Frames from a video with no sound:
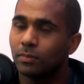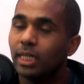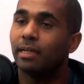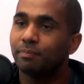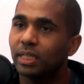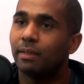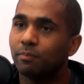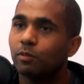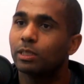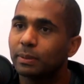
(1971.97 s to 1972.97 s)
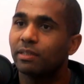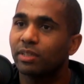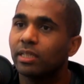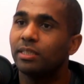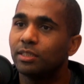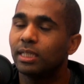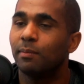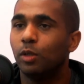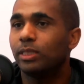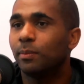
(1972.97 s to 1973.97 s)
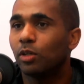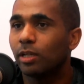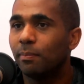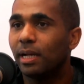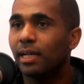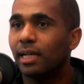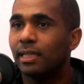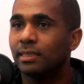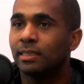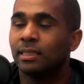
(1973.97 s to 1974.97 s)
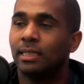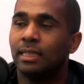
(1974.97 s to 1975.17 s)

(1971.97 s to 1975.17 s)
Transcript: Yeah. We're specifically using multimodal embeddings.